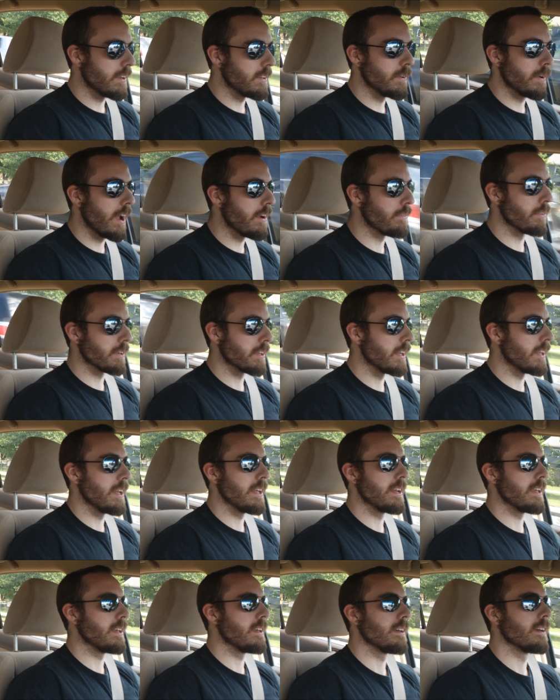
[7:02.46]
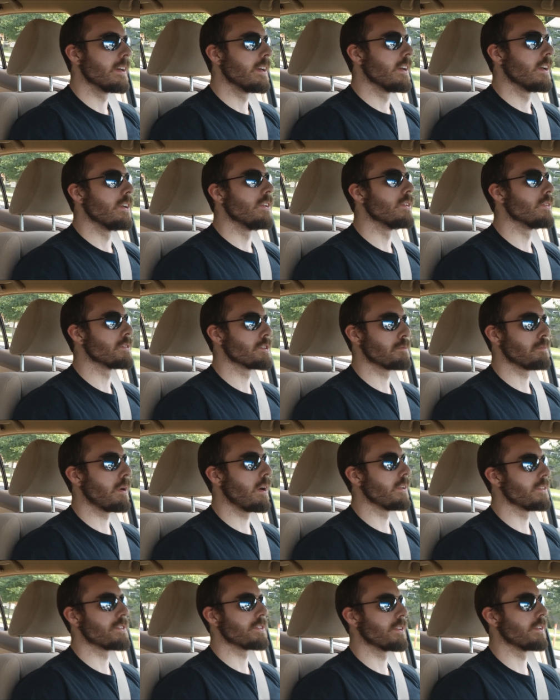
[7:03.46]
you ever get any new
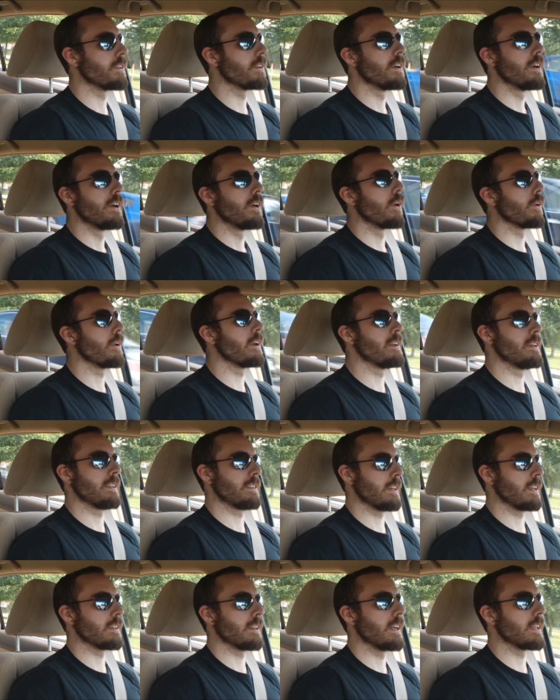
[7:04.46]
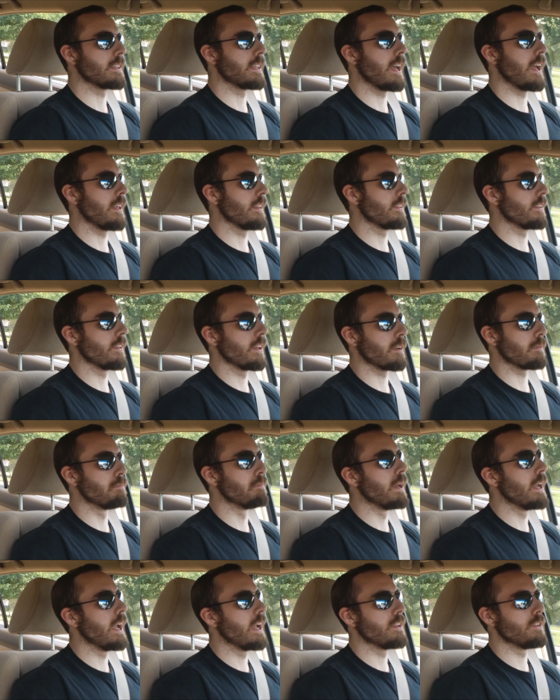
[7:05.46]
sponsor or anything like that they're like
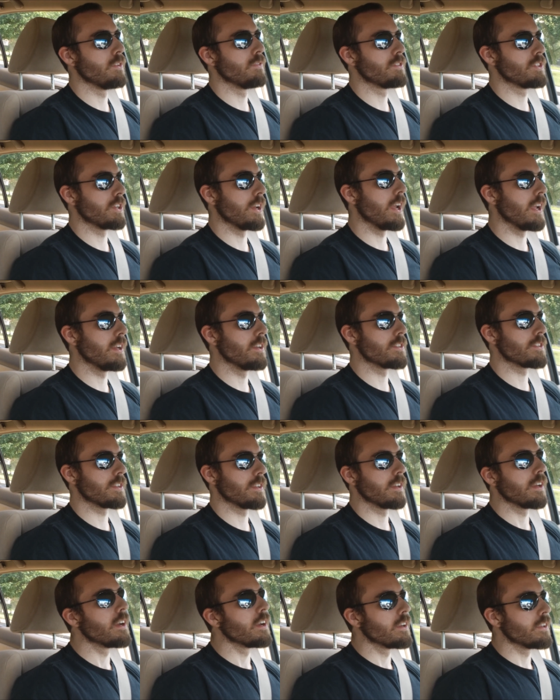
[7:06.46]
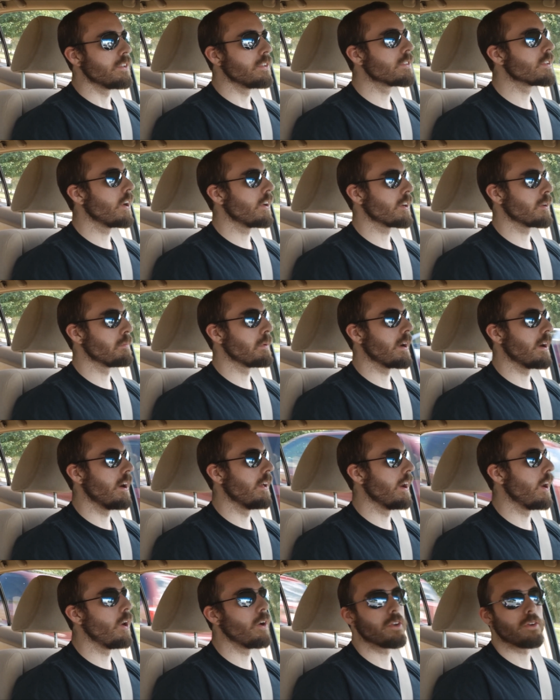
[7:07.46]
man you've changed you talk about
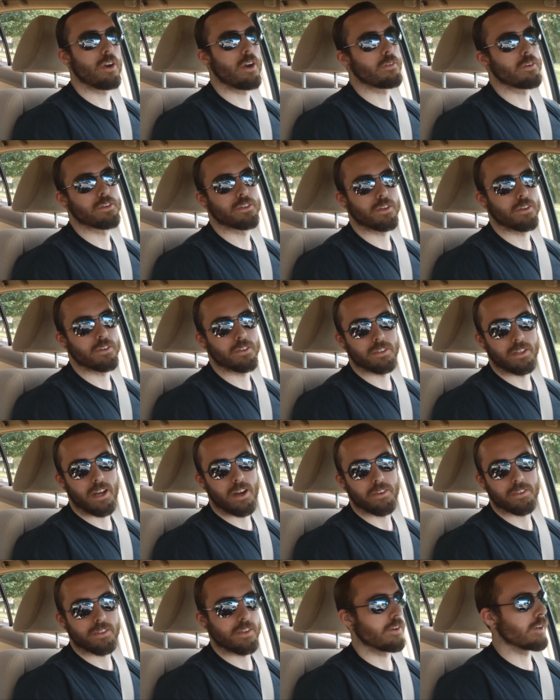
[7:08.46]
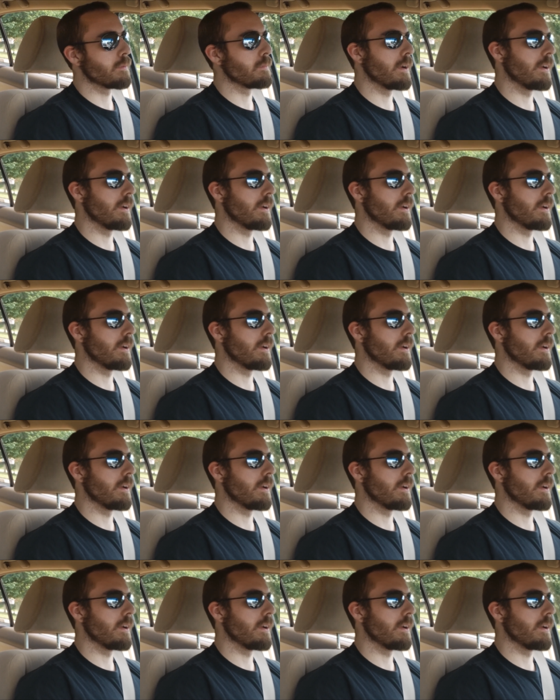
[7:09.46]
all you ever do now is talk